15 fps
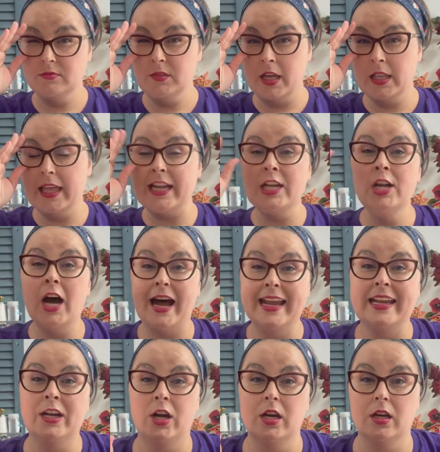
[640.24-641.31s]
like not
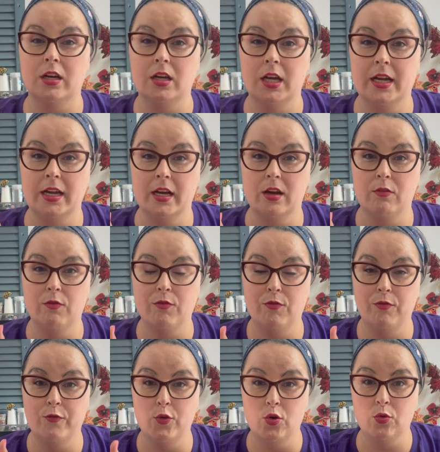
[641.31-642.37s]
in a, in a
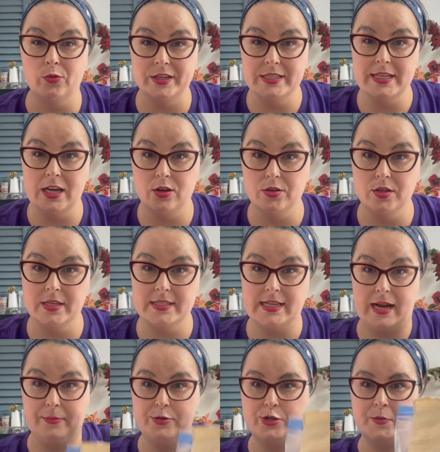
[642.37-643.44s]
full retail
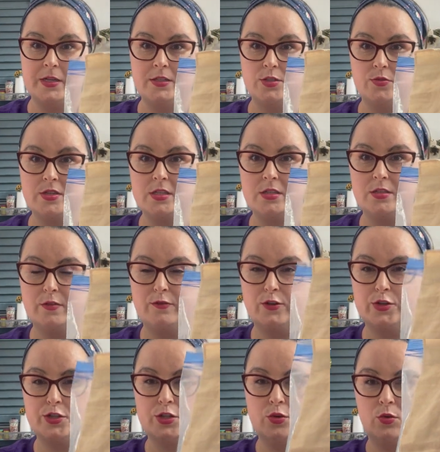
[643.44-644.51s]
establishment. So this is the
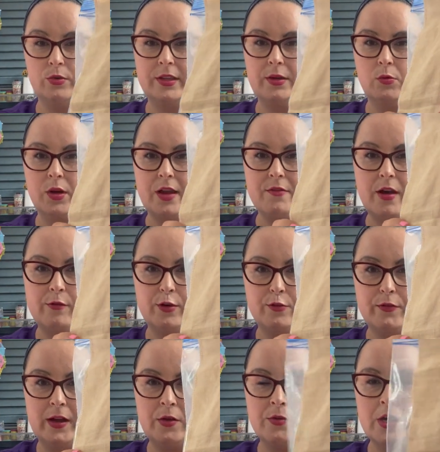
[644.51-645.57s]
first and only one I've ever
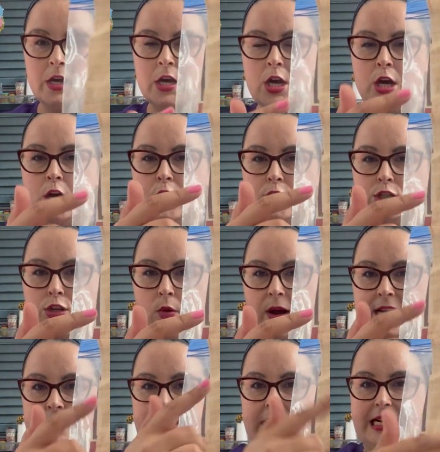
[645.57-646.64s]
found. So
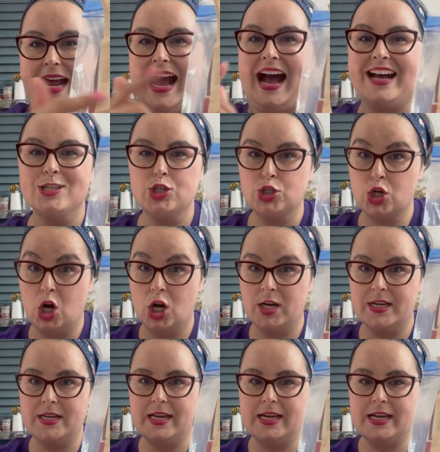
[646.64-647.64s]
I did it as charted,